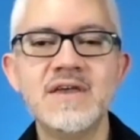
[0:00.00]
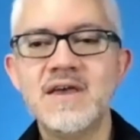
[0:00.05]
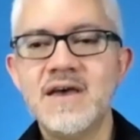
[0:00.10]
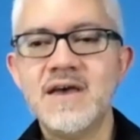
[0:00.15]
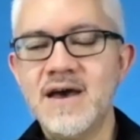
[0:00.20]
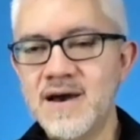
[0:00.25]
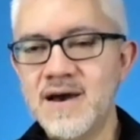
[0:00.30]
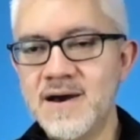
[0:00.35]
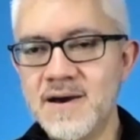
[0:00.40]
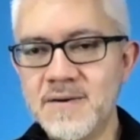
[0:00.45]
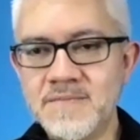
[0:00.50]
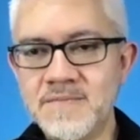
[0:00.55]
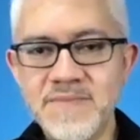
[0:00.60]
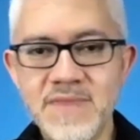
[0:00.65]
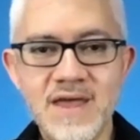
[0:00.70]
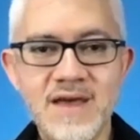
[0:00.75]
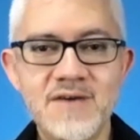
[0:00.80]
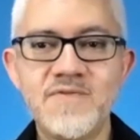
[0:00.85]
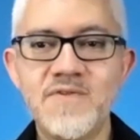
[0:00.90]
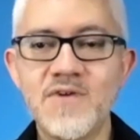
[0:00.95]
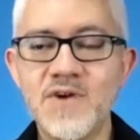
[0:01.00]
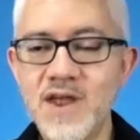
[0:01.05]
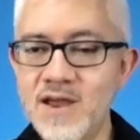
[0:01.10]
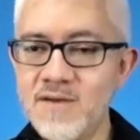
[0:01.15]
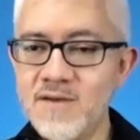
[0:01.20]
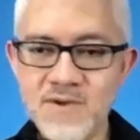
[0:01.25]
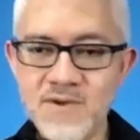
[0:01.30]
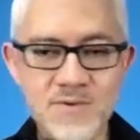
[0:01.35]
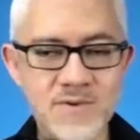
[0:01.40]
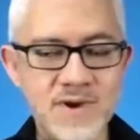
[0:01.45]
For
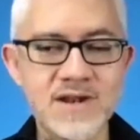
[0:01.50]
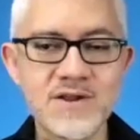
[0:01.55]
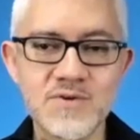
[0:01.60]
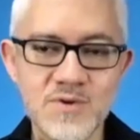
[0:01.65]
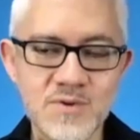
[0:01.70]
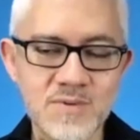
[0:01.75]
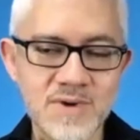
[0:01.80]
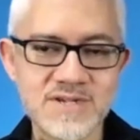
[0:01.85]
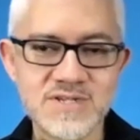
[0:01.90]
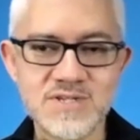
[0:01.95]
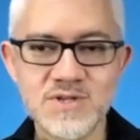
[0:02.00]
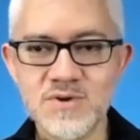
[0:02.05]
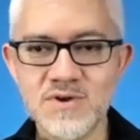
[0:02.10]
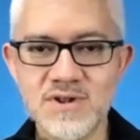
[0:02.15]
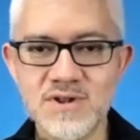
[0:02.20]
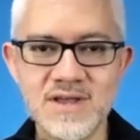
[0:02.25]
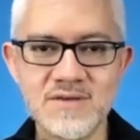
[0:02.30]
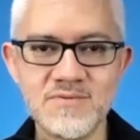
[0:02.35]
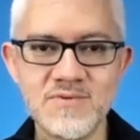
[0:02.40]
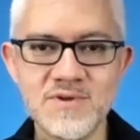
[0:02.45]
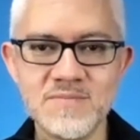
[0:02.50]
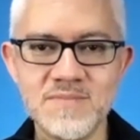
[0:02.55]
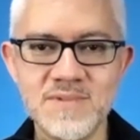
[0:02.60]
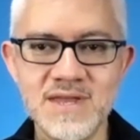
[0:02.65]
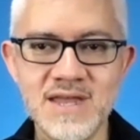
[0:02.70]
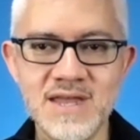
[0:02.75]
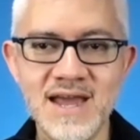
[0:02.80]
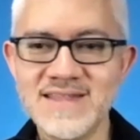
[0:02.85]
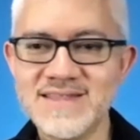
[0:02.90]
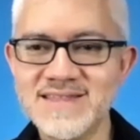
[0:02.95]
everyone who wants to connect with
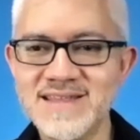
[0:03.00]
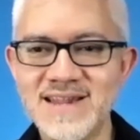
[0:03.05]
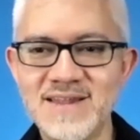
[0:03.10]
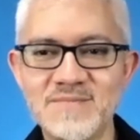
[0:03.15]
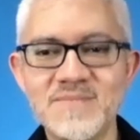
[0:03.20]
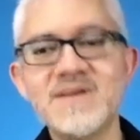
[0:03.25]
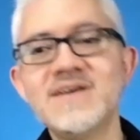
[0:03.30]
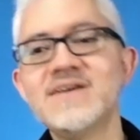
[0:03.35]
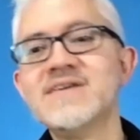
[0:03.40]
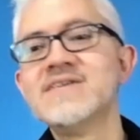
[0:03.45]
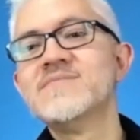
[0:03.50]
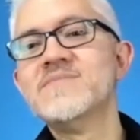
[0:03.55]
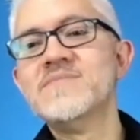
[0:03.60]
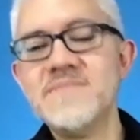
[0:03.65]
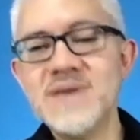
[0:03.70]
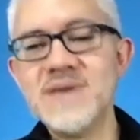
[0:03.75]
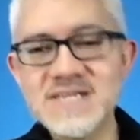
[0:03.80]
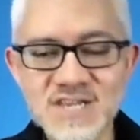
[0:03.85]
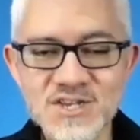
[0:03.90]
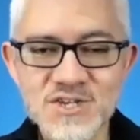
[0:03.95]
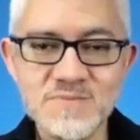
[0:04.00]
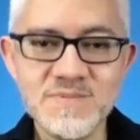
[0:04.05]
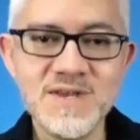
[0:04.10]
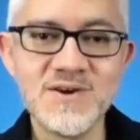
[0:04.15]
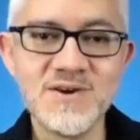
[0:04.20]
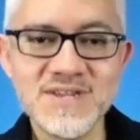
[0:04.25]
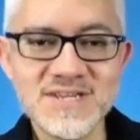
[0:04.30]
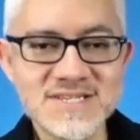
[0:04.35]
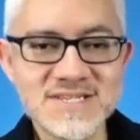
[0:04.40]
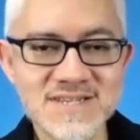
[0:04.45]
me, I tell them, message me
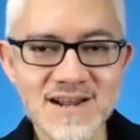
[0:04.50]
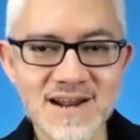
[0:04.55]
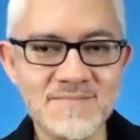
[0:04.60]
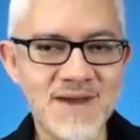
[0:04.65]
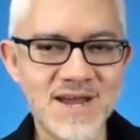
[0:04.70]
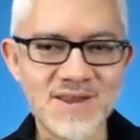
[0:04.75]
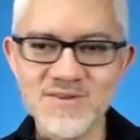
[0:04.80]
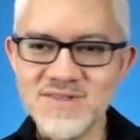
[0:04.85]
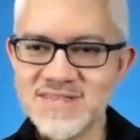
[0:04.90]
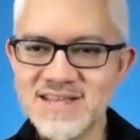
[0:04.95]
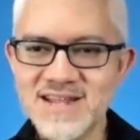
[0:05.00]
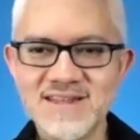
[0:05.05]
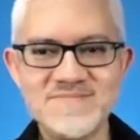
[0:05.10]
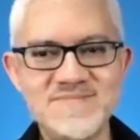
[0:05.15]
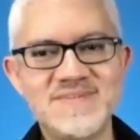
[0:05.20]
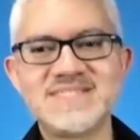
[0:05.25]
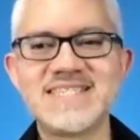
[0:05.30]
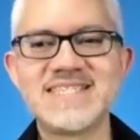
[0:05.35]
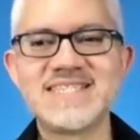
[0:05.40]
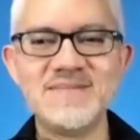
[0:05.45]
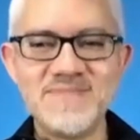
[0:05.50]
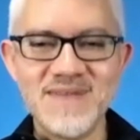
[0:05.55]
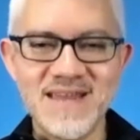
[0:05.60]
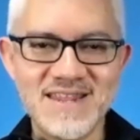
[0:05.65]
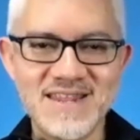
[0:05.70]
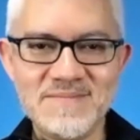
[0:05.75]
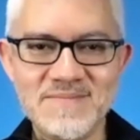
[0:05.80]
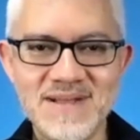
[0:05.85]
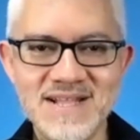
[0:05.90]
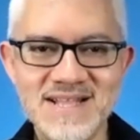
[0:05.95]
on Instagram. I don't tell them, send me an
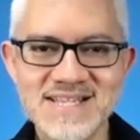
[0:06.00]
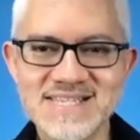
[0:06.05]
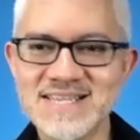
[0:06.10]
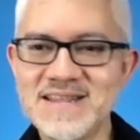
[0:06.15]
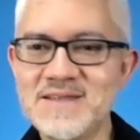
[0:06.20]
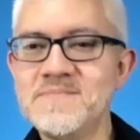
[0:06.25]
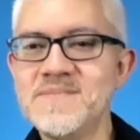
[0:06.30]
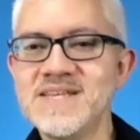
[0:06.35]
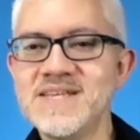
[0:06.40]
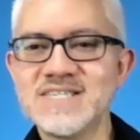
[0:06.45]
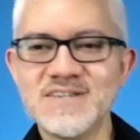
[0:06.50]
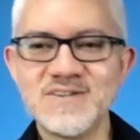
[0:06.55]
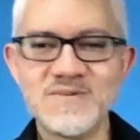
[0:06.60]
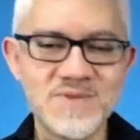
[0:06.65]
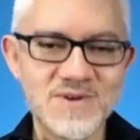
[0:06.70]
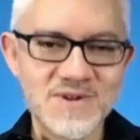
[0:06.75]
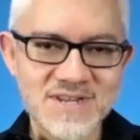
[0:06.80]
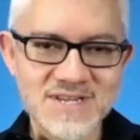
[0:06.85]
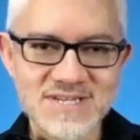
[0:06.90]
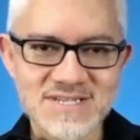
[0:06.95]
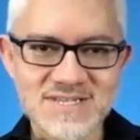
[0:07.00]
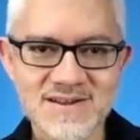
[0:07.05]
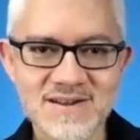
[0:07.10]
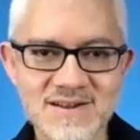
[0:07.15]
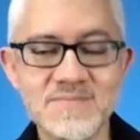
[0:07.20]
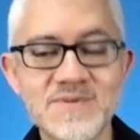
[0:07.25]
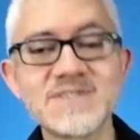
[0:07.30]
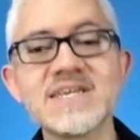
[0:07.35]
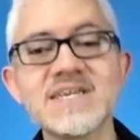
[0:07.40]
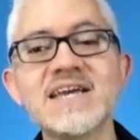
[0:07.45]
email. Send them, message me on Instagram,
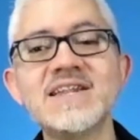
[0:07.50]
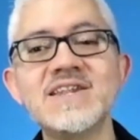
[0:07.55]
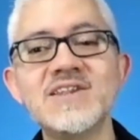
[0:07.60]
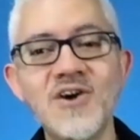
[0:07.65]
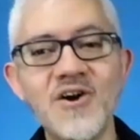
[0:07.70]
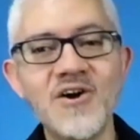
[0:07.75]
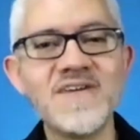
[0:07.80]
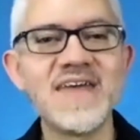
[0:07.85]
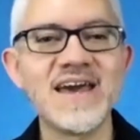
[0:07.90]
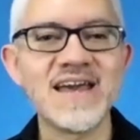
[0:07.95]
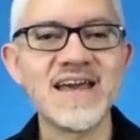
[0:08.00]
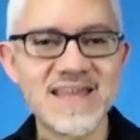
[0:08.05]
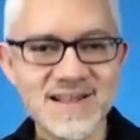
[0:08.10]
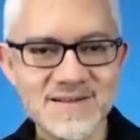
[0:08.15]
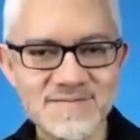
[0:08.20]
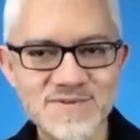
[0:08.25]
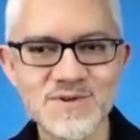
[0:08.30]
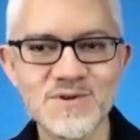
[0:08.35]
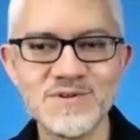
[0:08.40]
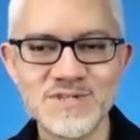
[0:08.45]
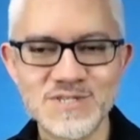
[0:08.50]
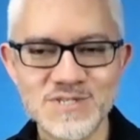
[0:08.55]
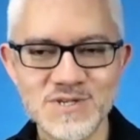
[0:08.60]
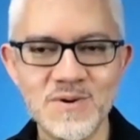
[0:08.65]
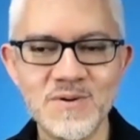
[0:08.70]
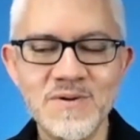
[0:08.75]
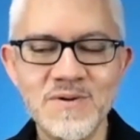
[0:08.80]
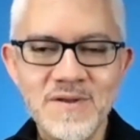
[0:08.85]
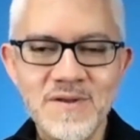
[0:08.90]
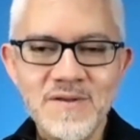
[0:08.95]
because I know that helps
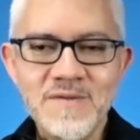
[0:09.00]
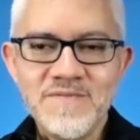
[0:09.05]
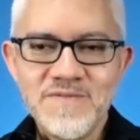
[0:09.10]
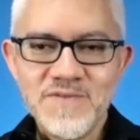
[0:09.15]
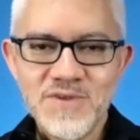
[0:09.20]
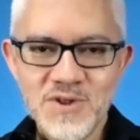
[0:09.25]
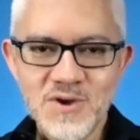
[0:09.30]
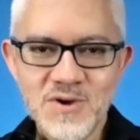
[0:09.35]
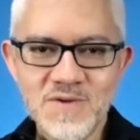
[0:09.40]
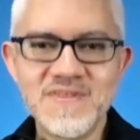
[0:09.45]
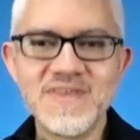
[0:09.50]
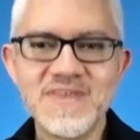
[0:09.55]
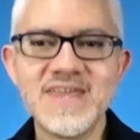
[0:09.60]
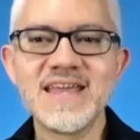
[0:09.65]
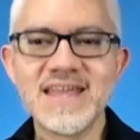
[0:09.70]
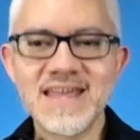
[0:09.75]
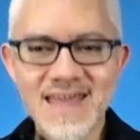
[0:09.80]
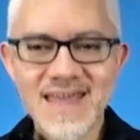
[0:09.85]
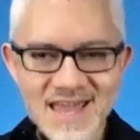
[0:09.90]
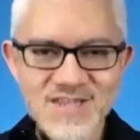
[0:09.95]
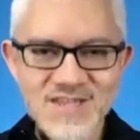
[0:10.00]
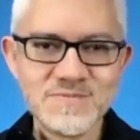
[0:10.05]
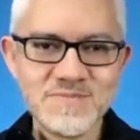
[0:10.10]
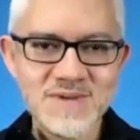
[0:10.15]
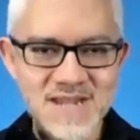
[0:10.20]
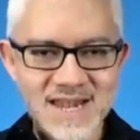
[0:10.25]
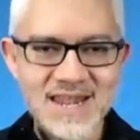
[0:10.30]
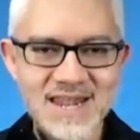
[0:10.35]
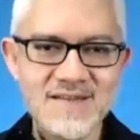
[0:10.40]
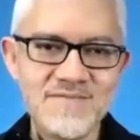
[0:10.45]
also, you know, the
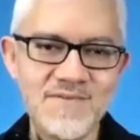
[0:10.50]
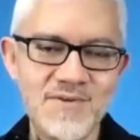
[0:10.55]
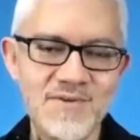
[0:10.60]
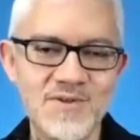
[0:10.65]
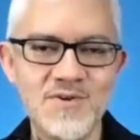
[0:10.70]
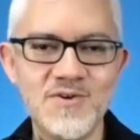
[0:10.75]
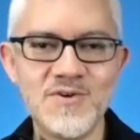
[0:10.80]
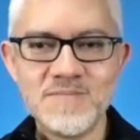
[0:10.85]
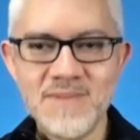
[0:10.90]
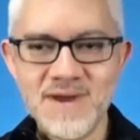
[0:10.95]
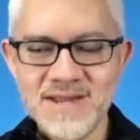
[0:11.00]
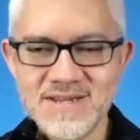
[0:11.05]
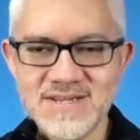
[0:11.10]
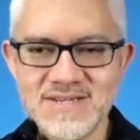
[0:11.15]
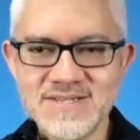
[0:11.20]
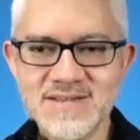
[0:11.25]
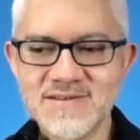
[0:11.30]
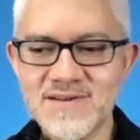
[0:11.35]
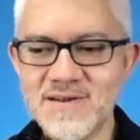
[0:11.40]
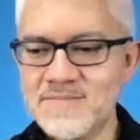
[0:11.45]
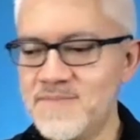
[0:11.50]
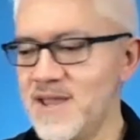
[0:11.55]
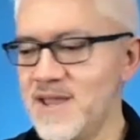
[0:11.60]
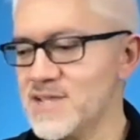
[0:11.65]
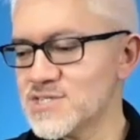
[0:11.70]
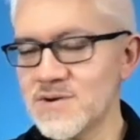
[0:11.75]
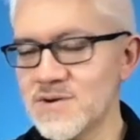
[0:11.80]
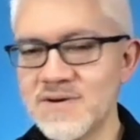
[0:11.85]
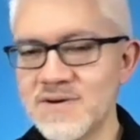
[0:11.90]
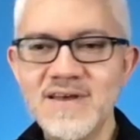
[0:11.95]
engagement level on my Instagram page.
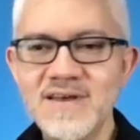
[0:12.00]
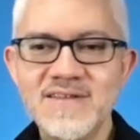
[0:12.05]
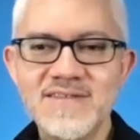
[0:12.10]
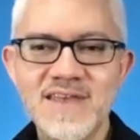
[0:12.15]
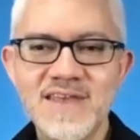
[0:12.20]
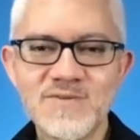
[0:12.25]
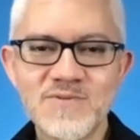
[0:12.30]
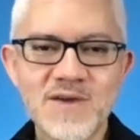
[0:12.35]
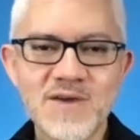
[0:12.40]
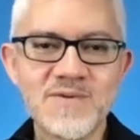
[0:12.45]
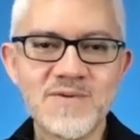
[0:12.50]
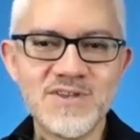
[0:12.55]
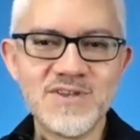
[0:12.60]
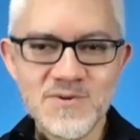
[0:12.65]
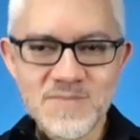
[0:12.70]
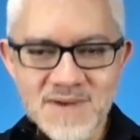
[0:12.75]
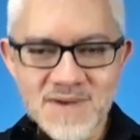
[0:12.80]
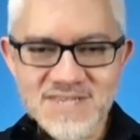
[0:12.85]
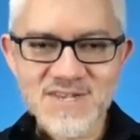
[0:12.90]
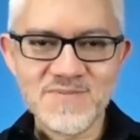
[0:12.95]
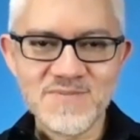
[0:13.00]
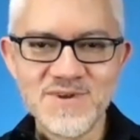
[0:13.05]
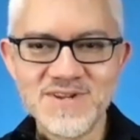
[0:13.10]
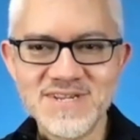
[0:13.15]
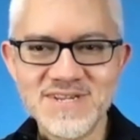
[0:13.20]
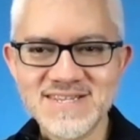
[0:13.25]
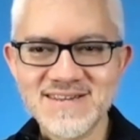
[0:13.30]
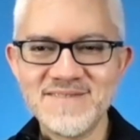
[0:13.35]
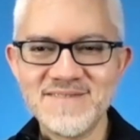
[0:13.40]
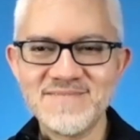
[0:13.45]
So that's why when you message me on
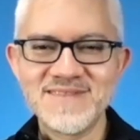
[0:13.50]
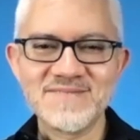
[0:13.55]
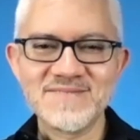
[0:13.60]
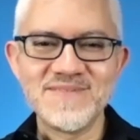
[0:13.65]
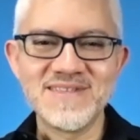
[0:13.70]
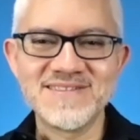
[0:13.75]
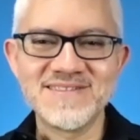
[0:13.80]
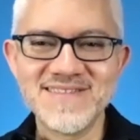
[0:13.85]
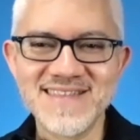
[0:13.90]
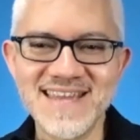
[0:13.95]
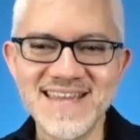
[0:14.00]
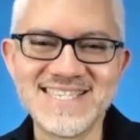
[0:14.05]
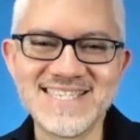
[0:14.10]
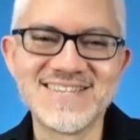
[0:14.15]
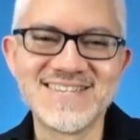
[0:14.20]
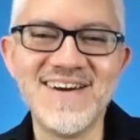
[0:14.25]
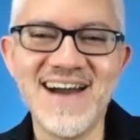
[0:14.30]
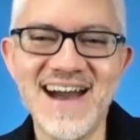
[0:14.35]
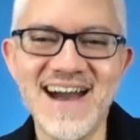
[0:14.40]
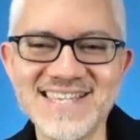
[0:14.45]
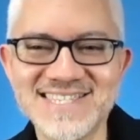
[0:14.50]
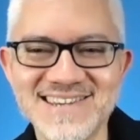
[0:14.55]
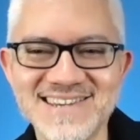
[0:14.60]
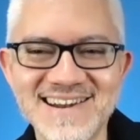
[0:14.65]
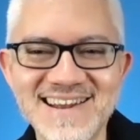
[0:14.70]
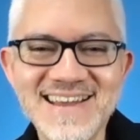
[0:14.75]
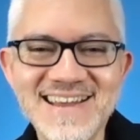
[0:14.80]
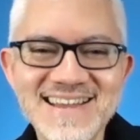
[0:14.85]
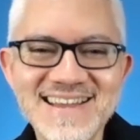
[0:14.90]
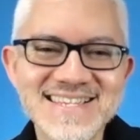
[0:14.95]
Instagram, take me 3 days to answer,
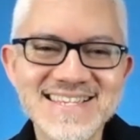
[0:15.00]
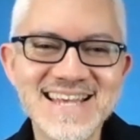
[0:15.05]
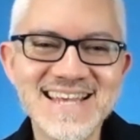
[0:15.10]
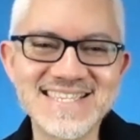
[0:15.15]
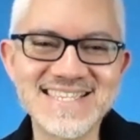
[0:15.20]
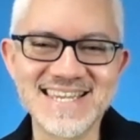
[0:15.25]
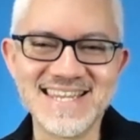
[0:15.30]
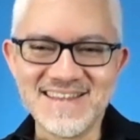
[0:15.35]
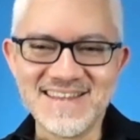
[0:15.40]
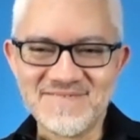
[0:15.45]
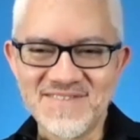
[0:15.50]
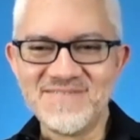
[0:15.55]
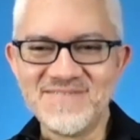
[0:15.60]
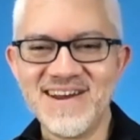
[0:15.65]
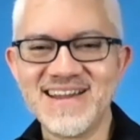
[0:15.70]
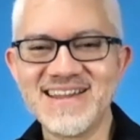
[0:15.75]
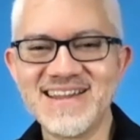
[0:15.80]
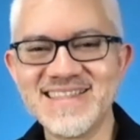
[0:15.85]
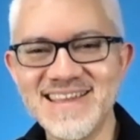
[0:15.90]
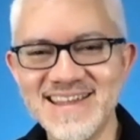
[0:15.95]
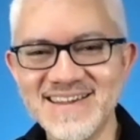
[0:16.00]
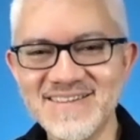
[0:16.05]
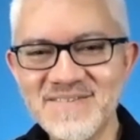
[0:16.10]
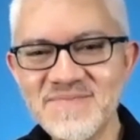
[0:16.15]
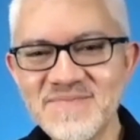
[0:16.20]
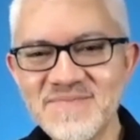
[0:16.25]
because I send everybody there.